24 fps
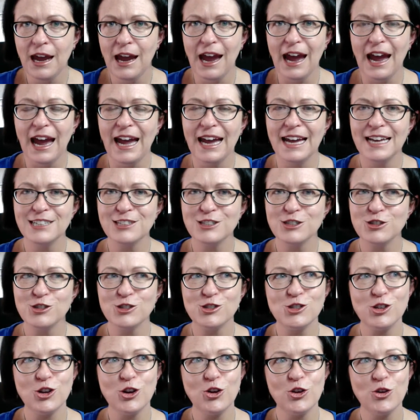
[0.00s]
And
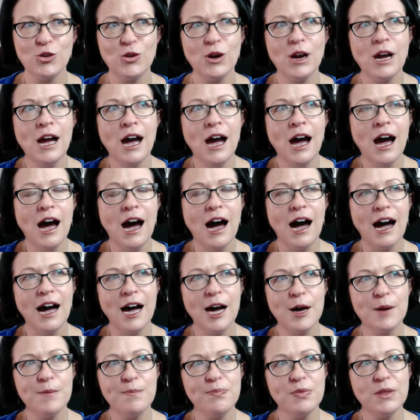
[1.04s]
so
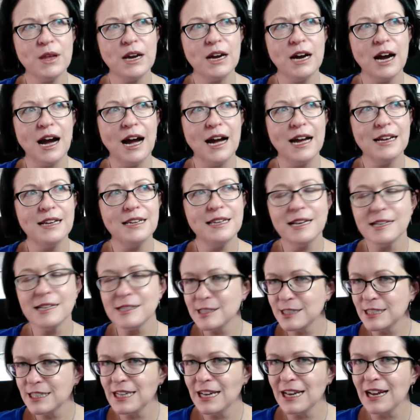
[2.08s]

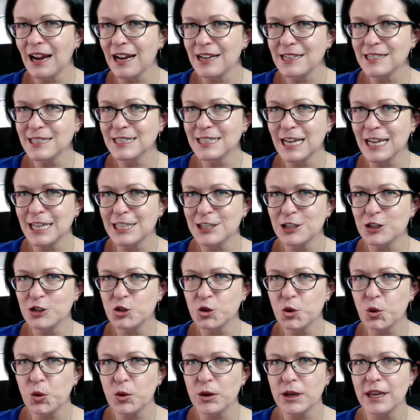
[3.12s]
yesterday I started
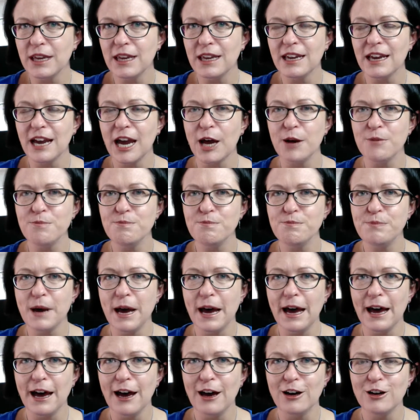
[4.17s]
talking
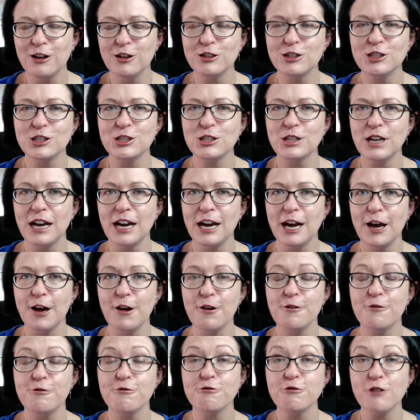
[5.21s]
about
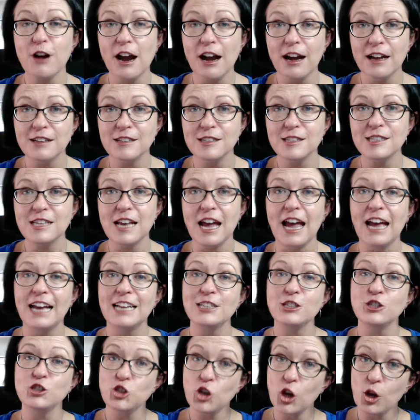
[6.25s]
France
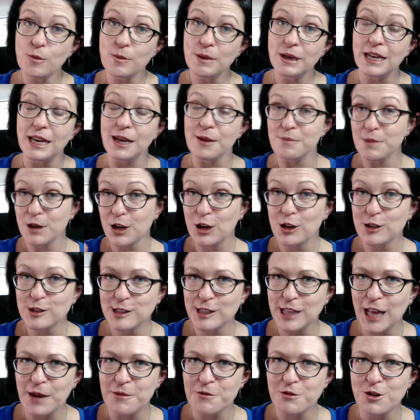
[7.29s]
and Germany because
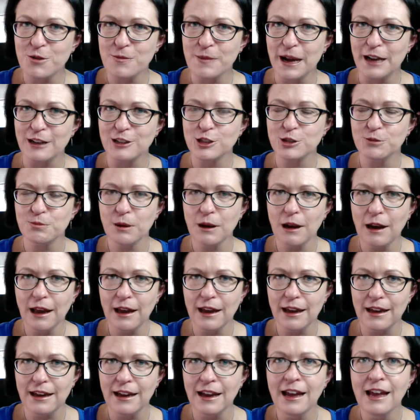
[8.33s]
they were about to
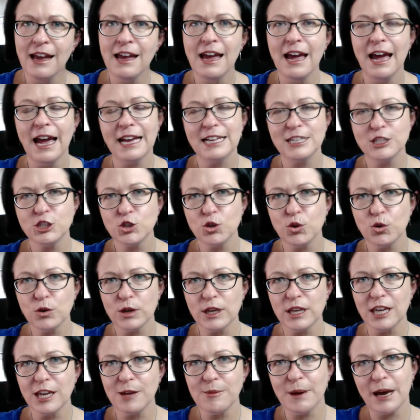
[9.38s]
play, and
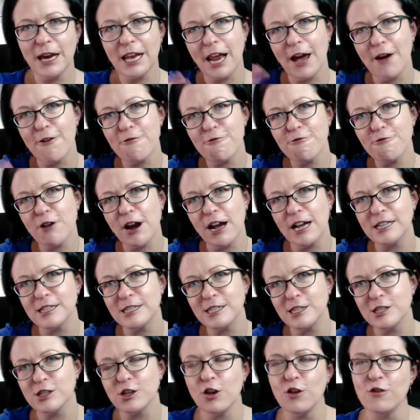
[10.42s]
talking about how France
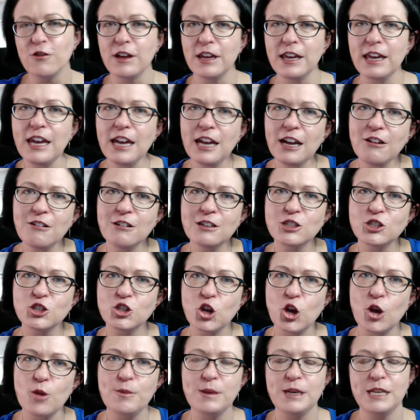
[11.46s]
is over here and
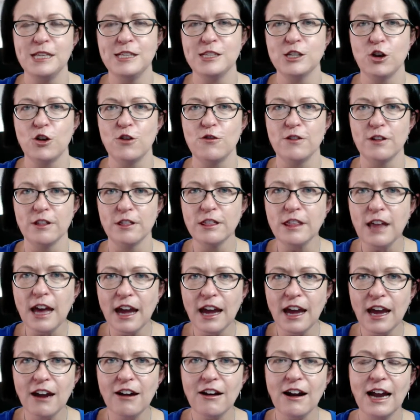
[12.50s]
Germany's over
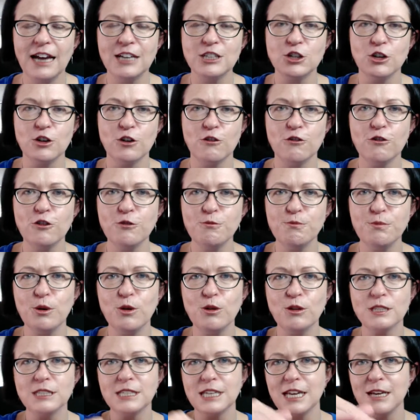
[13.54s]
there, and on a
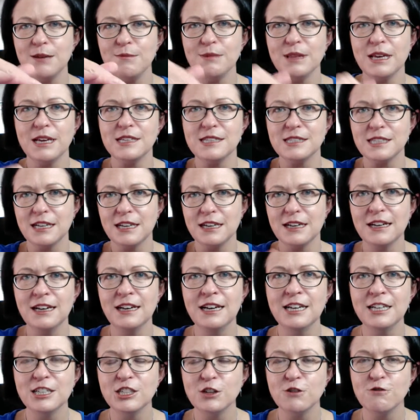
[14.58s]
football team there's a
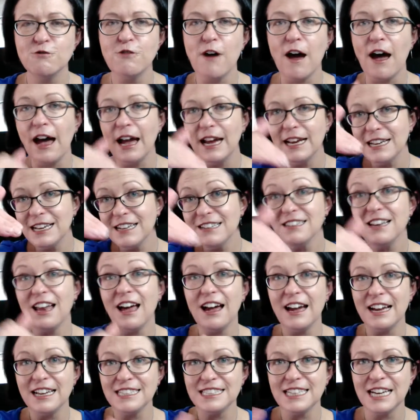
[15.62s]
dividing
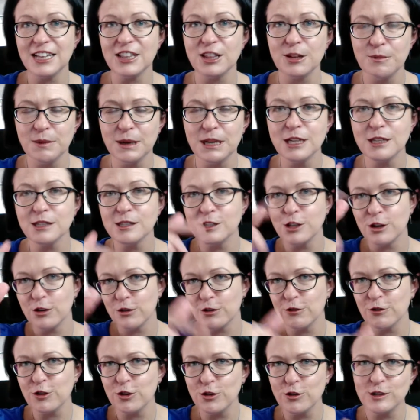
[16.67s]
line down the middle, so
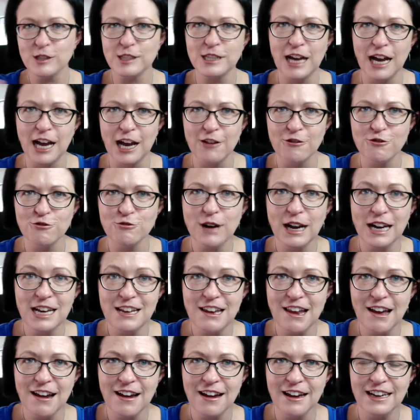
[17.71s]
of course the halfway
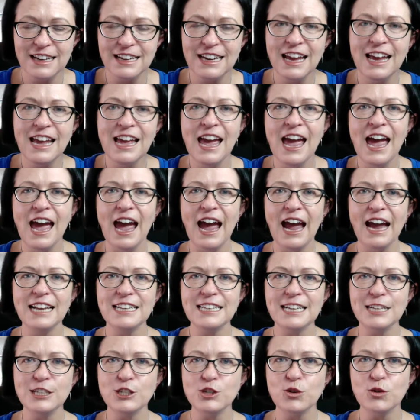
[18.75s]
line. And
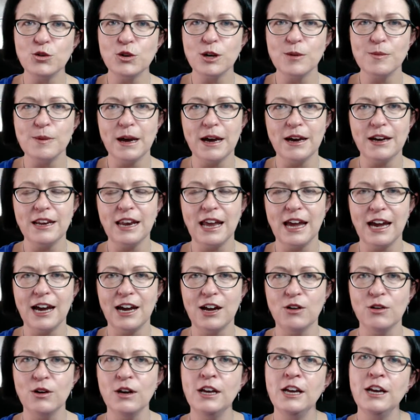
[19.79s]
I talk about
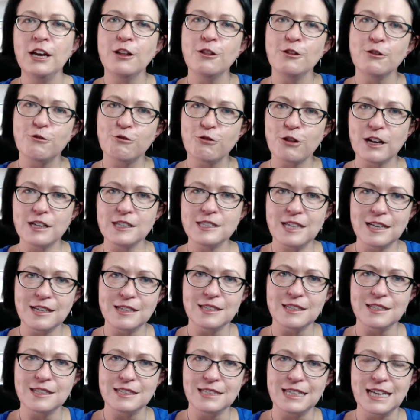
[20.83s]
how France has
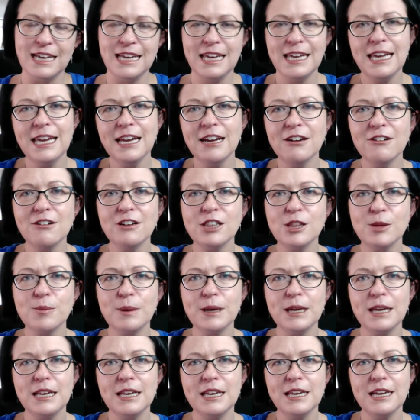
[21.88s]
to stay here at the
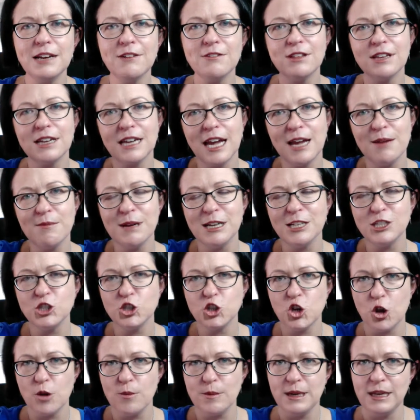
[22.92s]
beginning of the game and
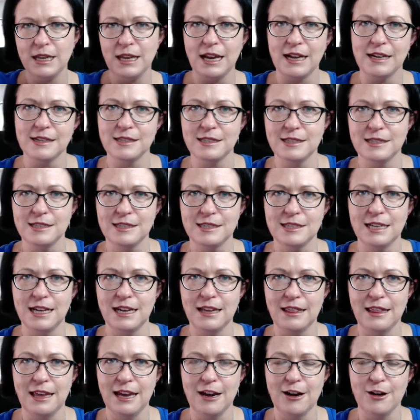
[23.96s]
Germany has to stay
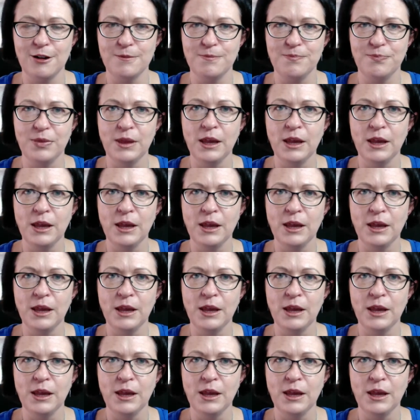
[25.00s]
there.